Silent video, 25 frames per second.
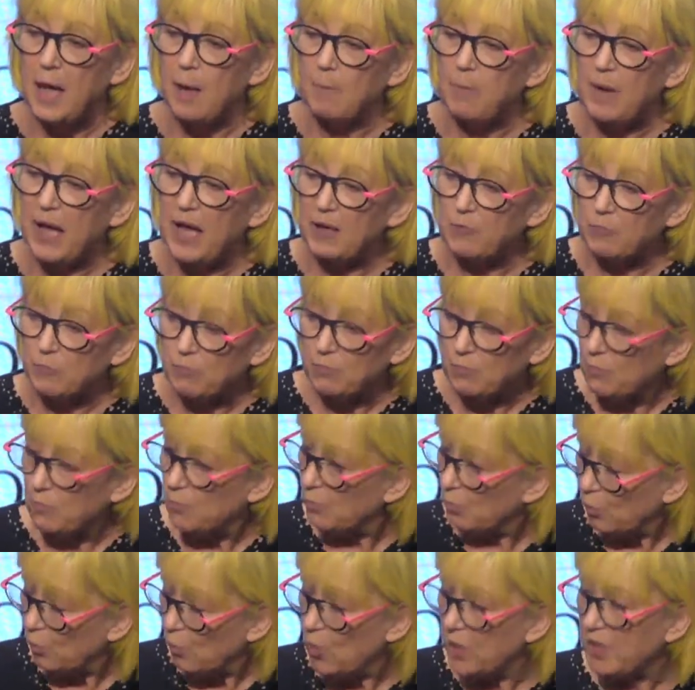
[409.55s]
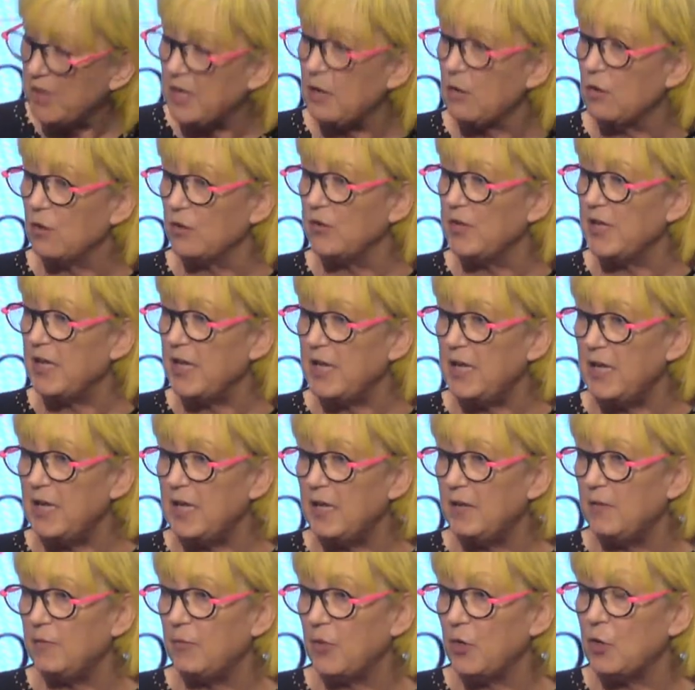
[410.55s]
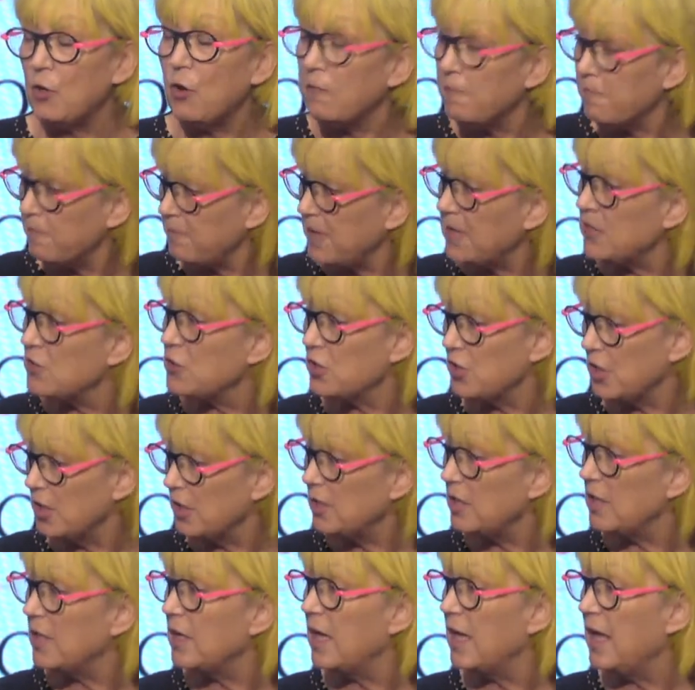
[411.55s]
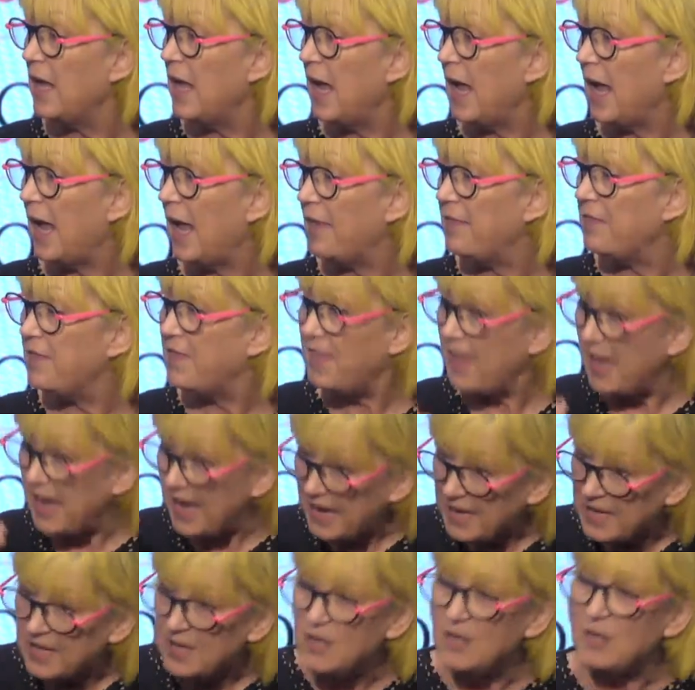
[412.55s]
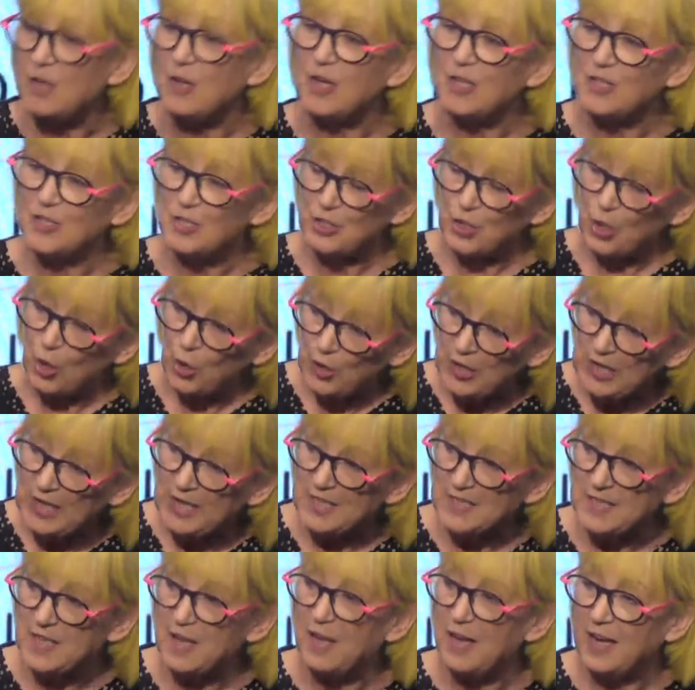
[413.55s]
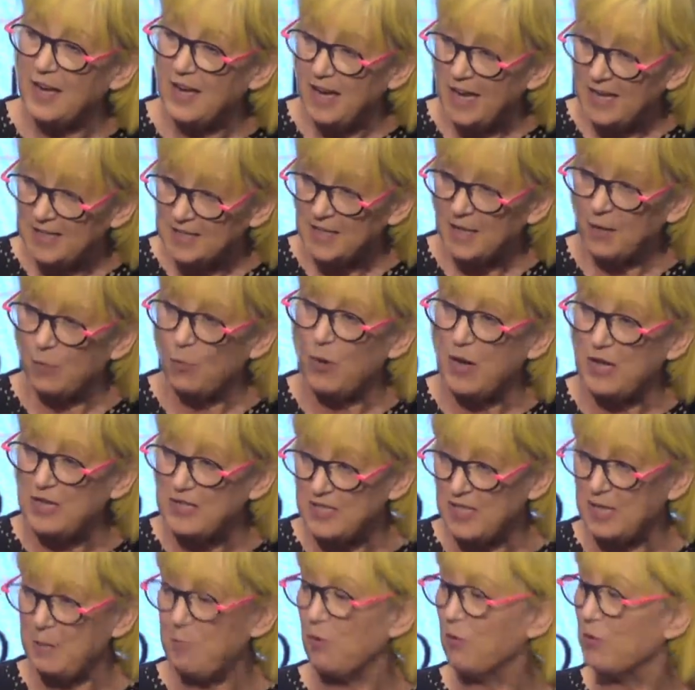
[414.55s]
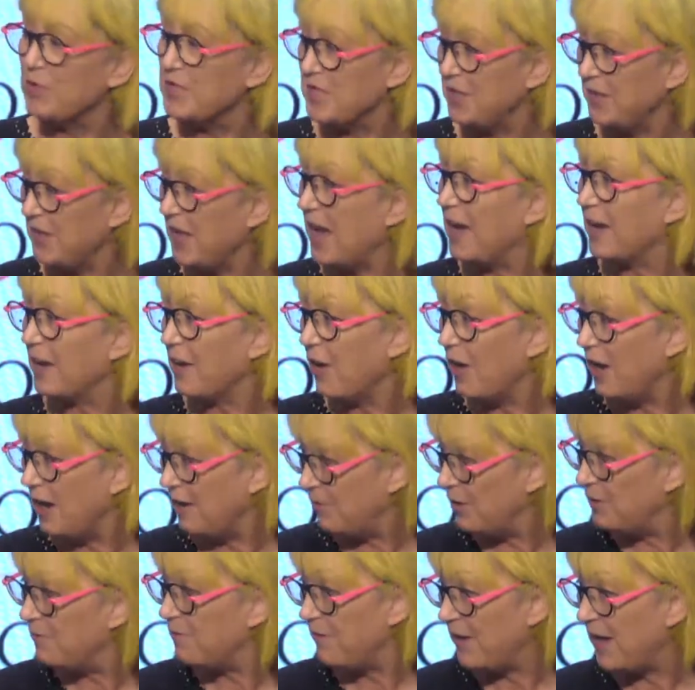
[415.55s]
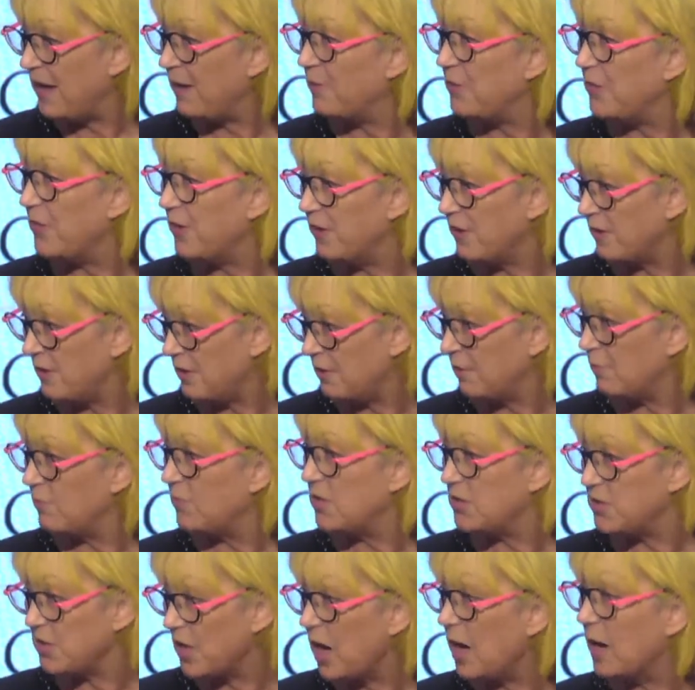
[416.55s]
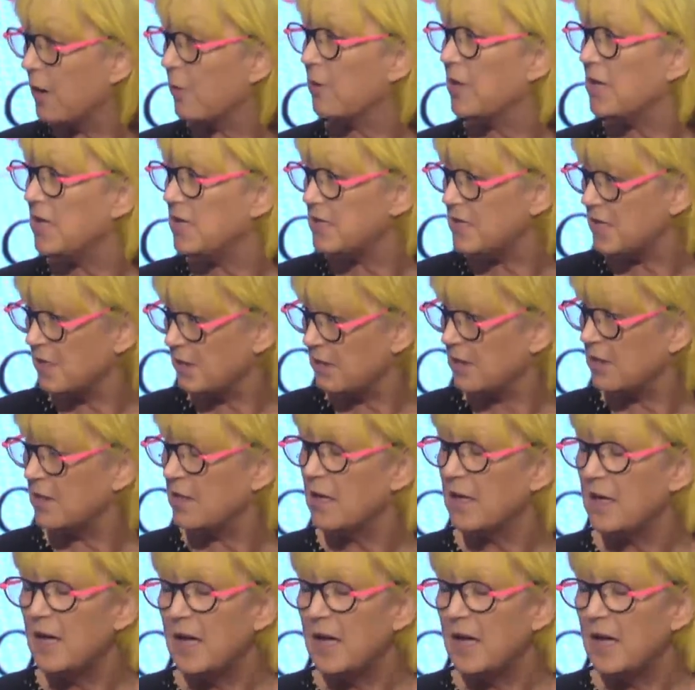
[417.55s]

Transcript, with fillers: But working on the the fiction and then slowly as I as I went deeper into the archive and found the the diaries and